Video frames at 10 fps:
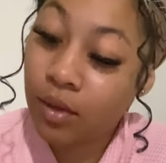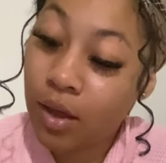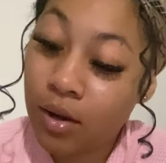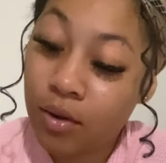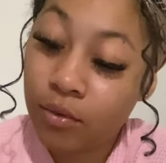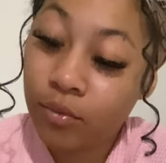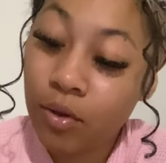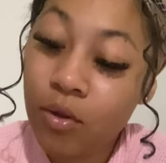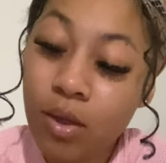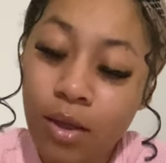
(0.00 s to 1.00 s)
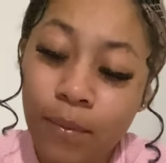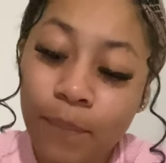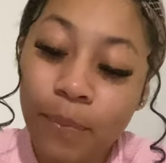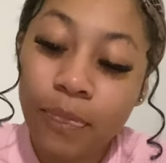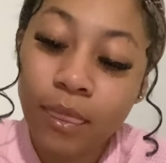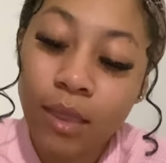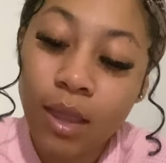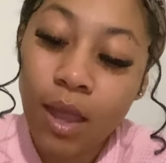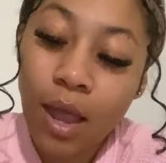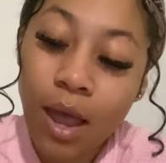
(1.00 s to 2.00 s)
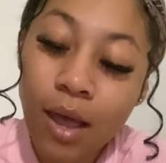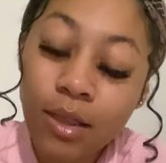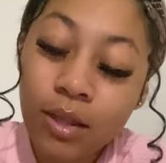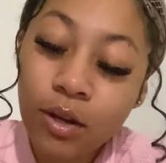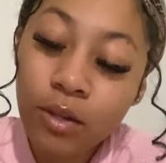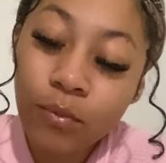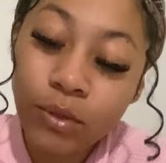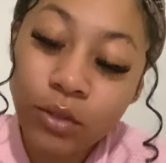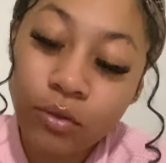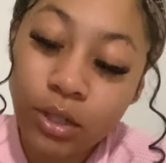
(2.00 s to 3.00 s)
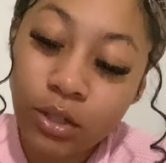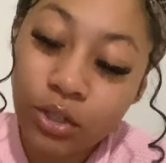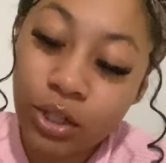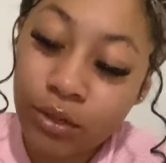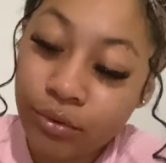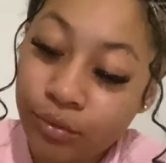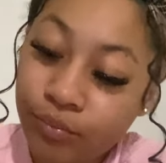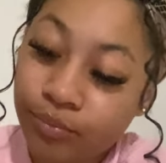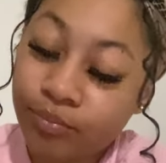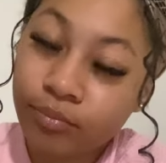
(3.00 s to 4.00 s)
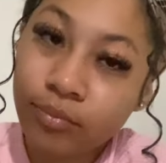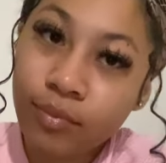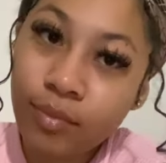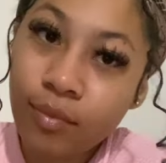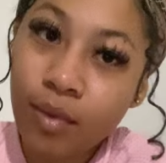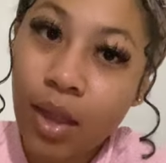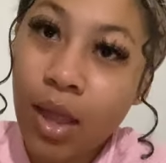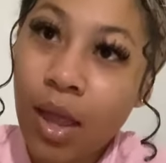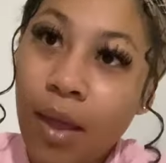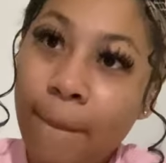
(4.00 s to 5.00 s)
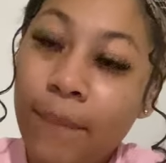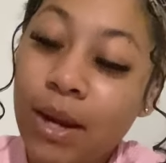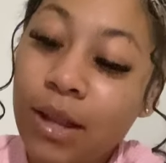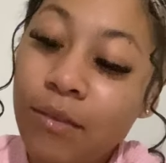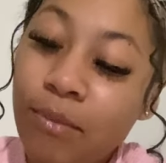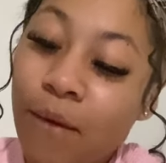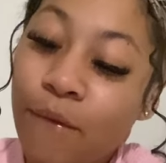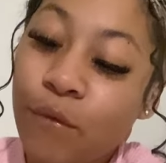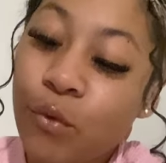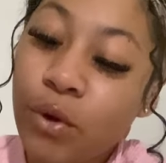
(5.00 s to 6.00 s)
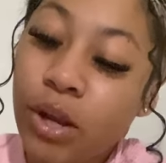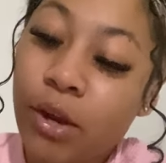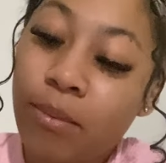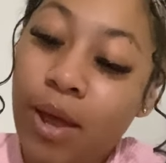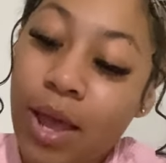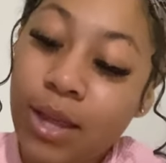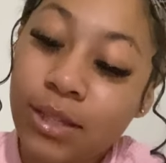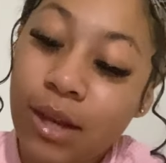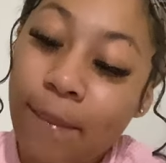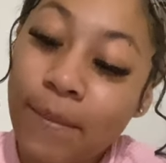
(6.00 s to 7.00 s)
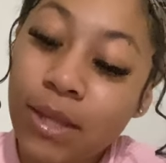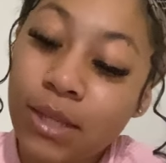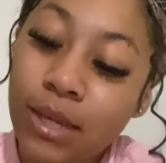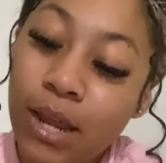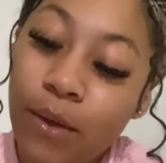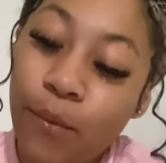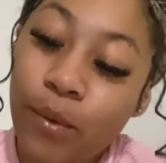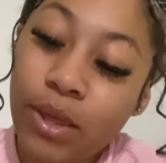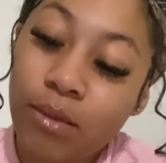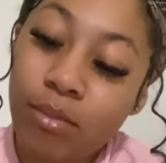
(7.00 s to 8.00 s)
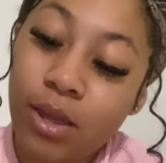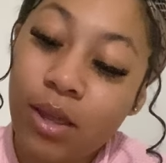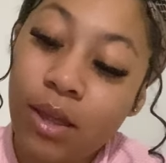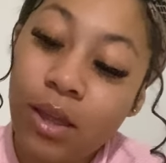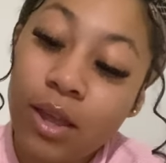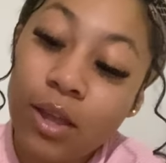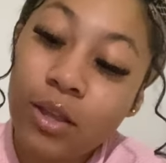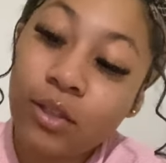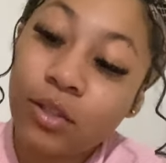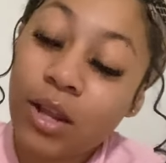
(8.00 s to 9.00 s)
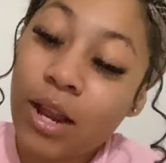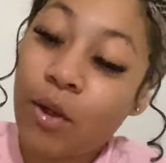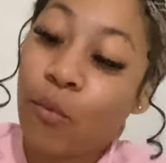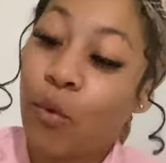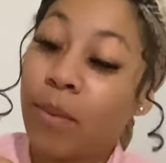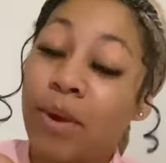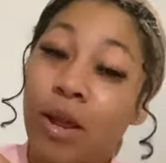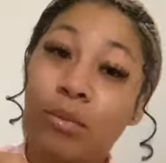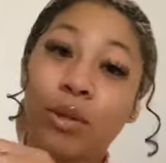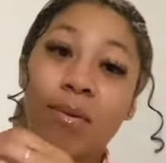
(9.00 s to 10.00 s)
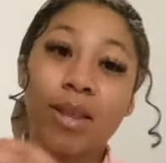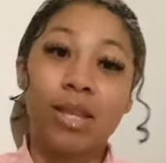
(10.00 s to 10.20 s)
I don't. Oh, yeah. I literally went to go take a shower, but I left my food in here by accident. I meant to take it with me so I could warm it up so by the